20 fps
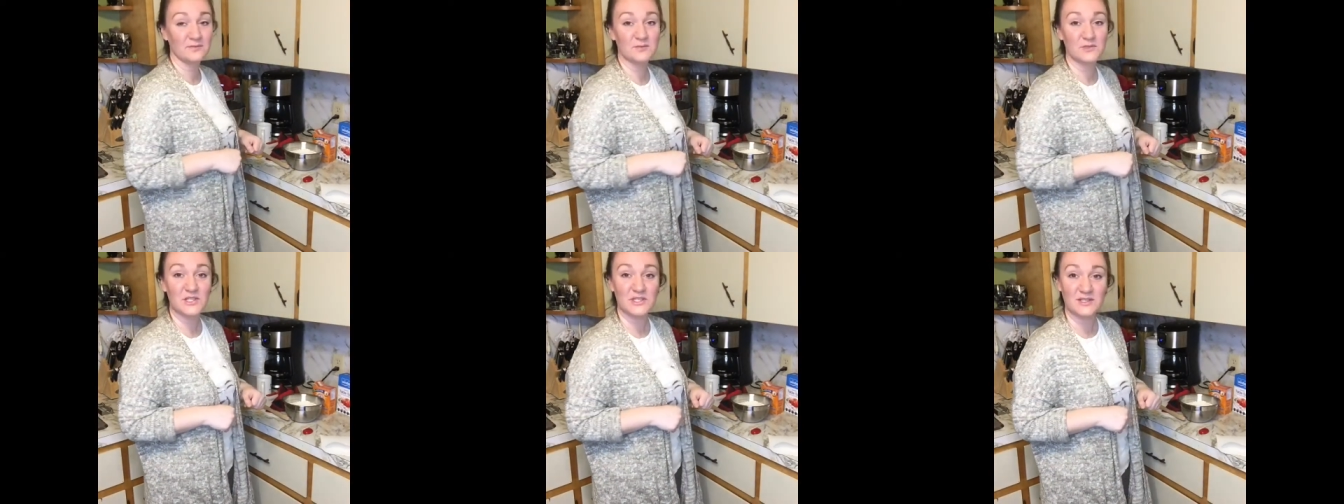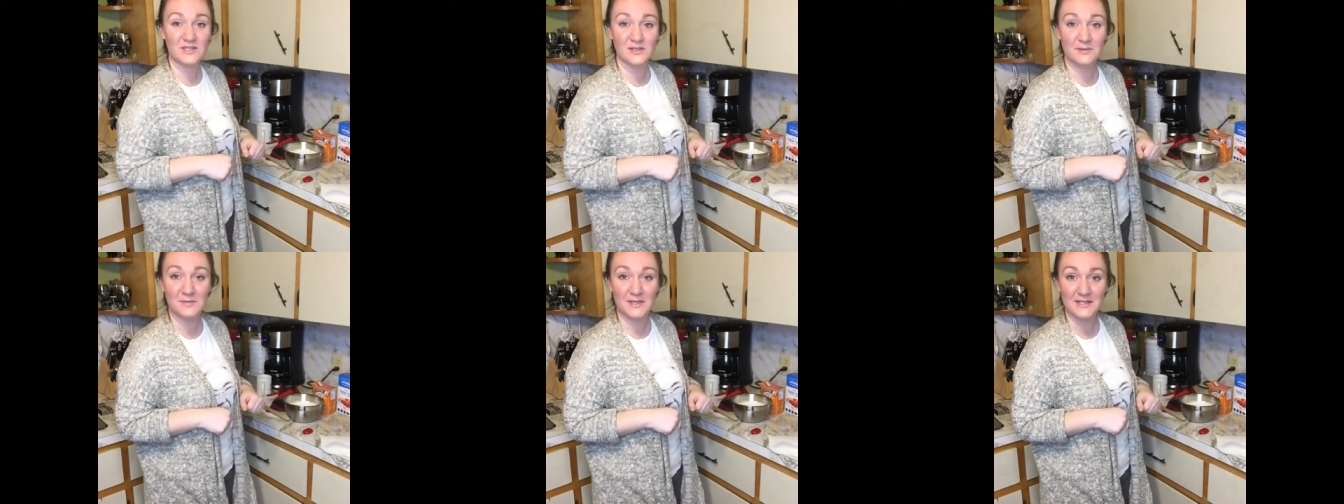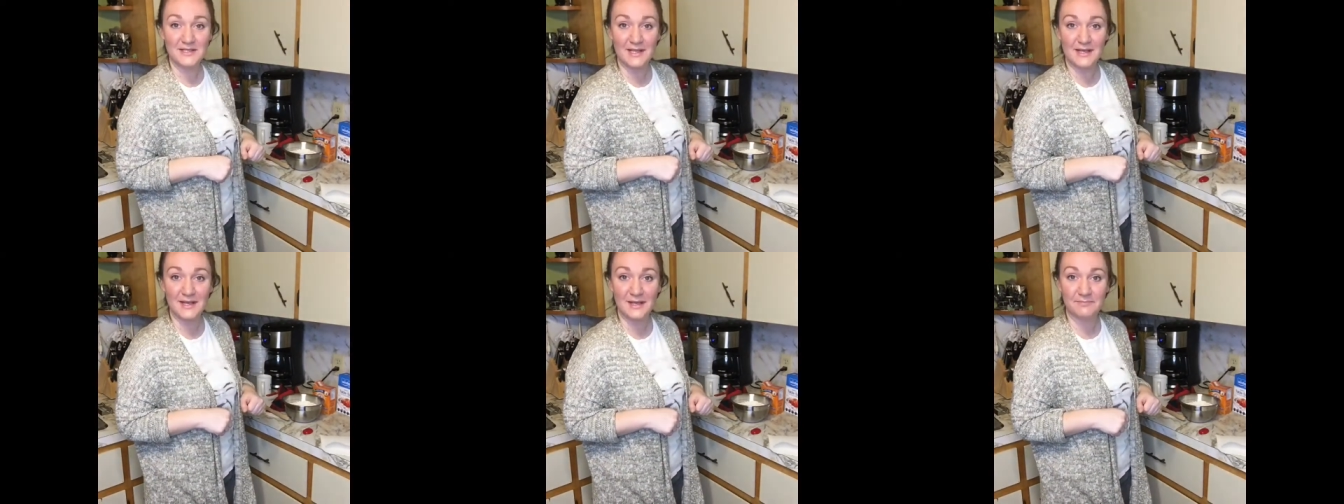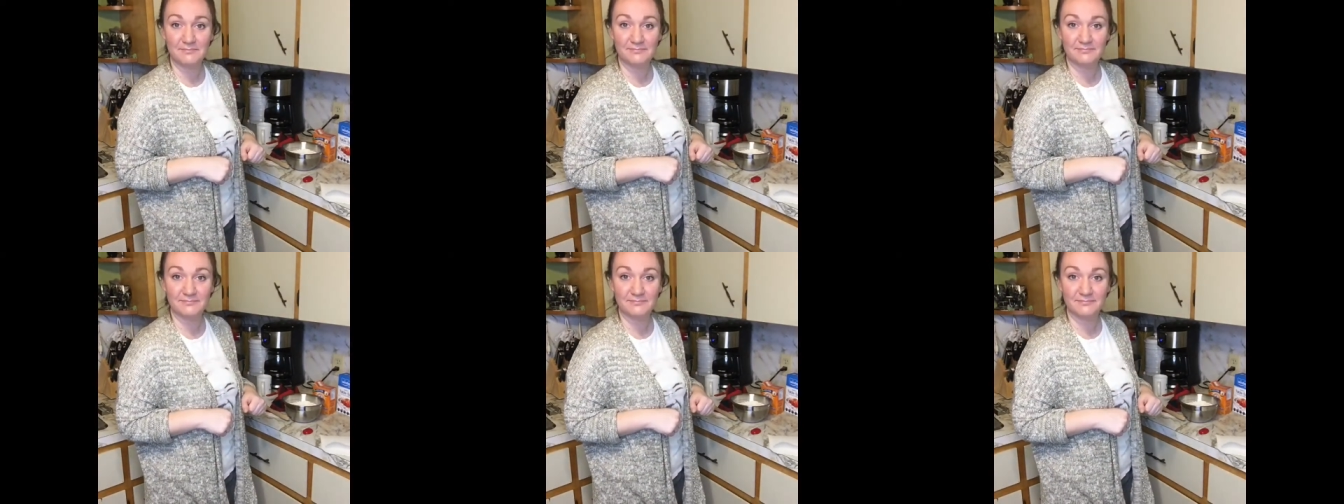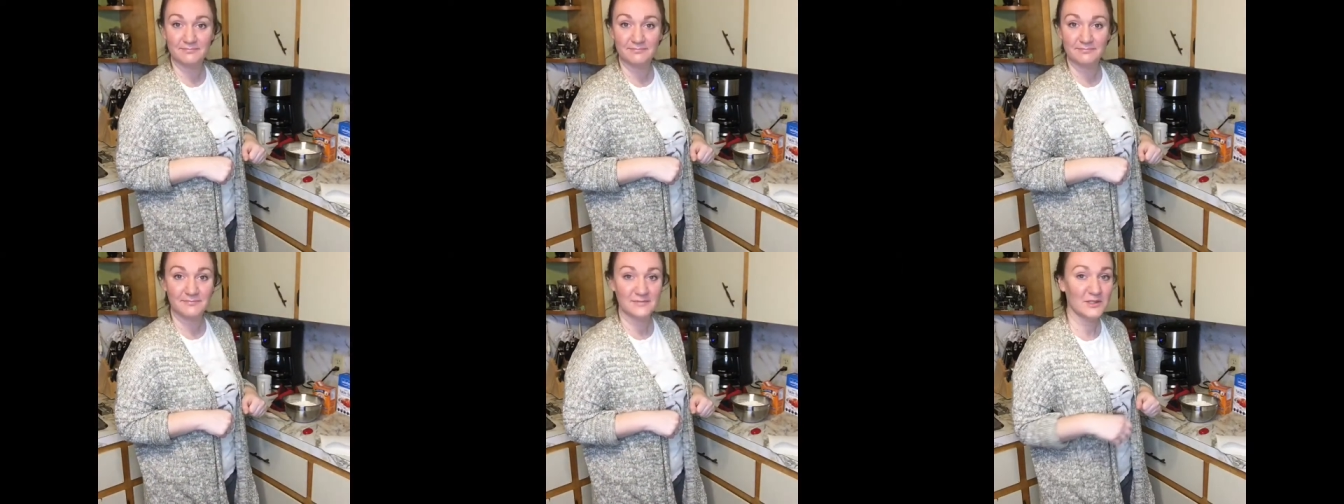just gonna mix that up
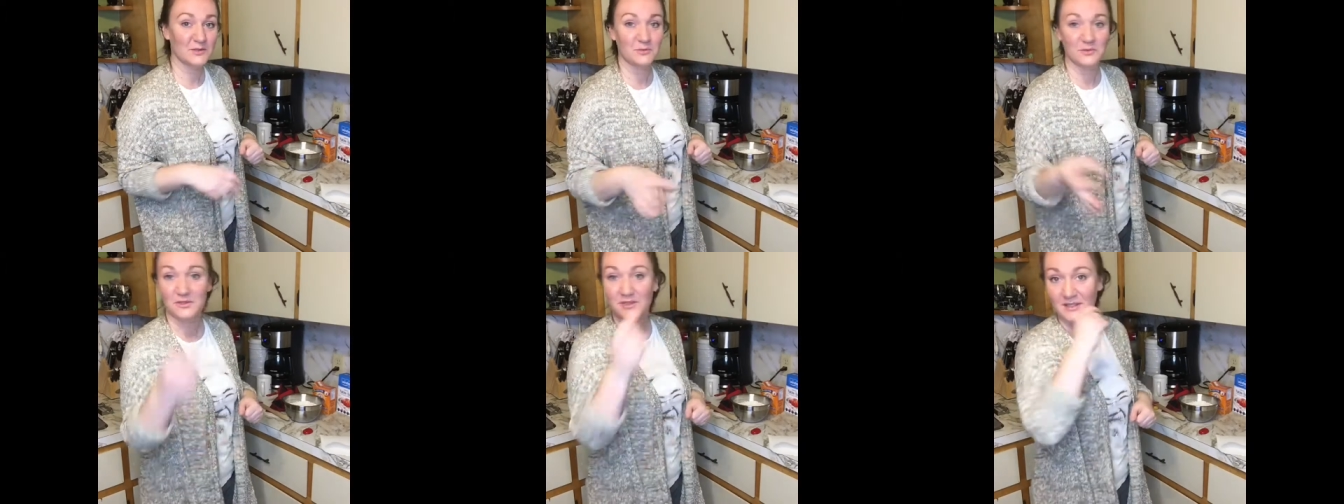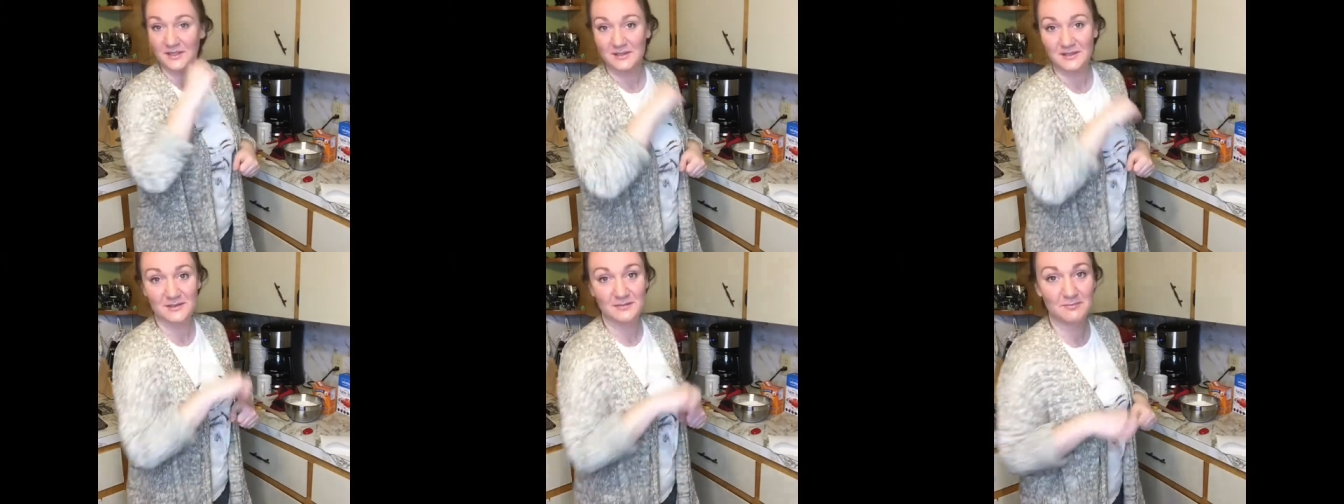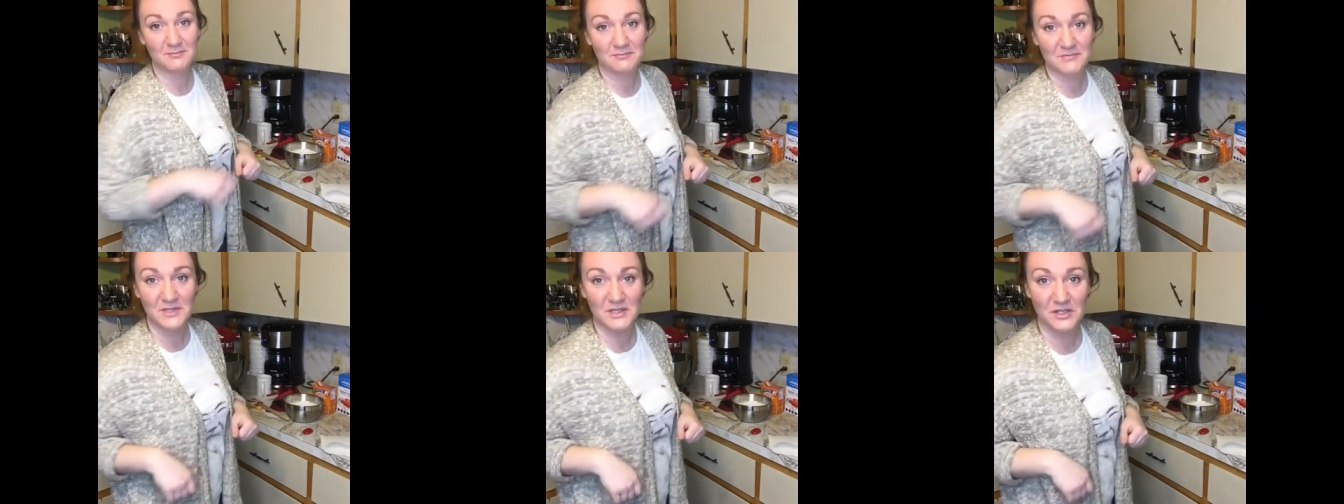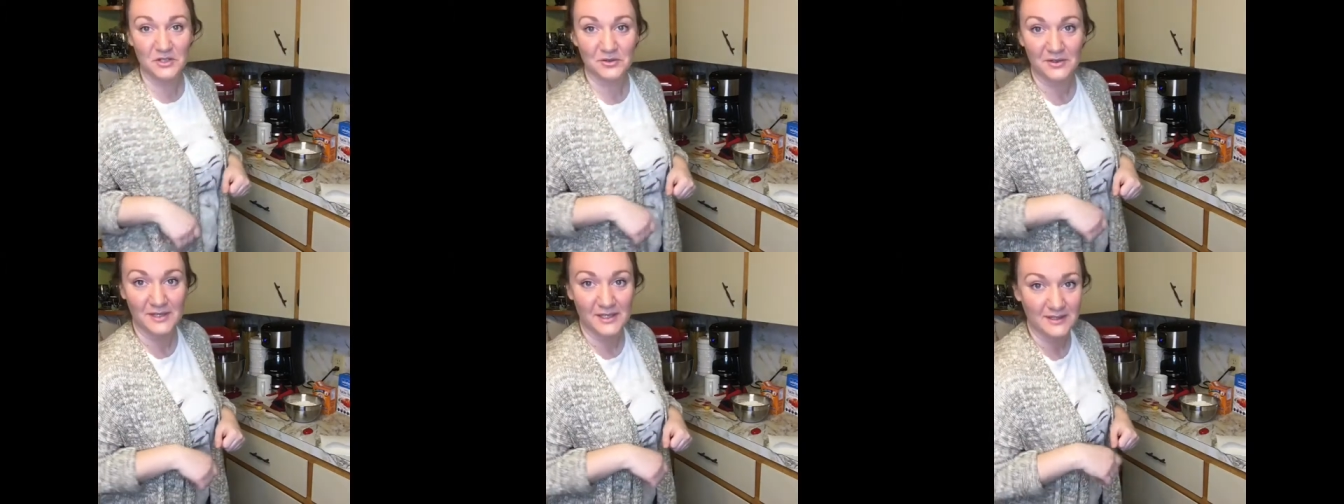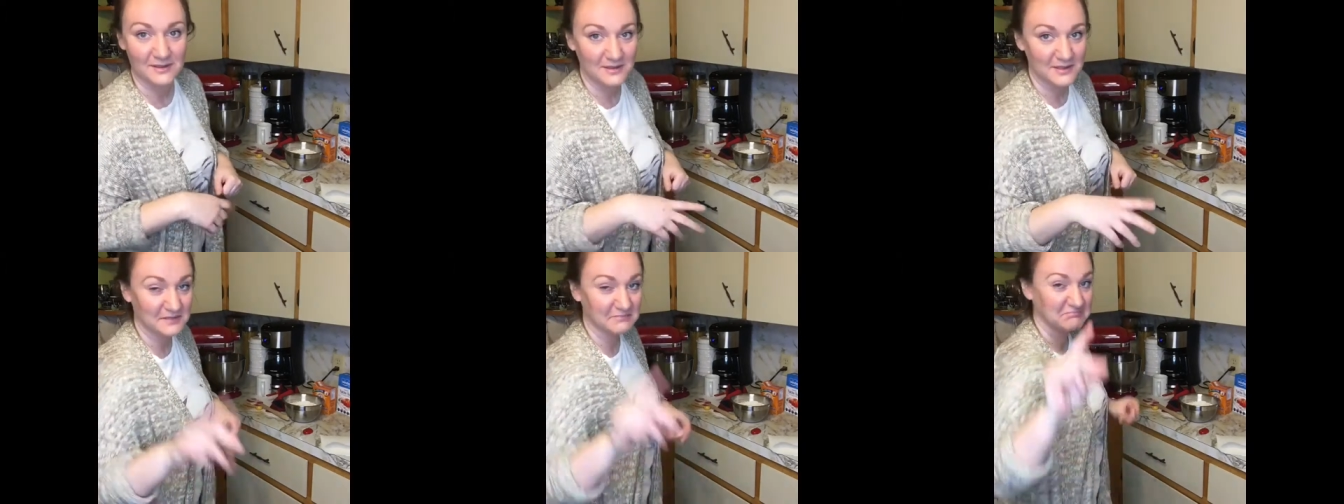and then we'll get to
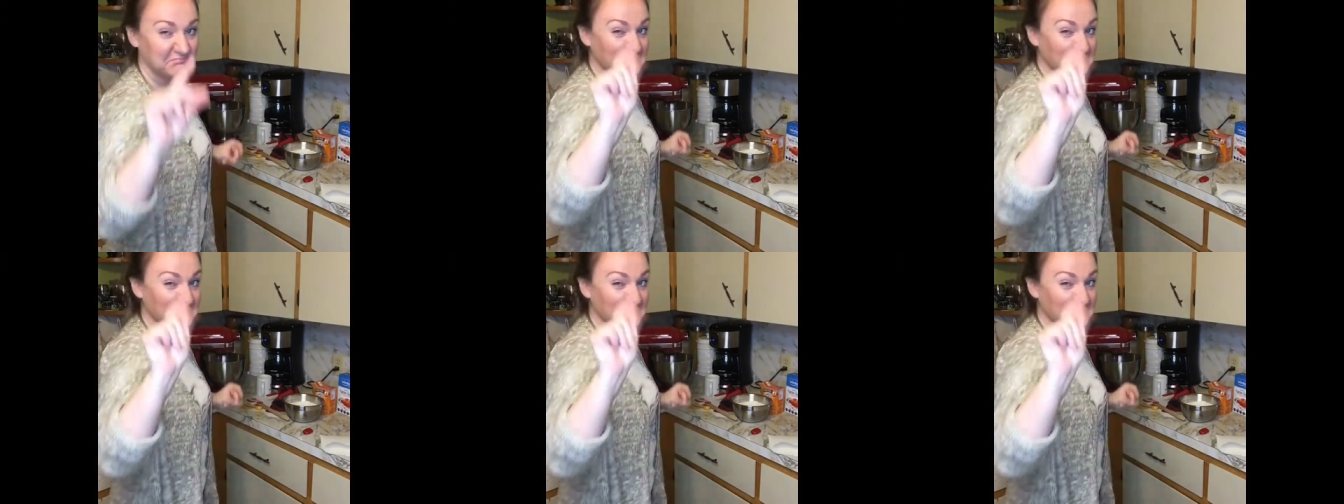ingredients.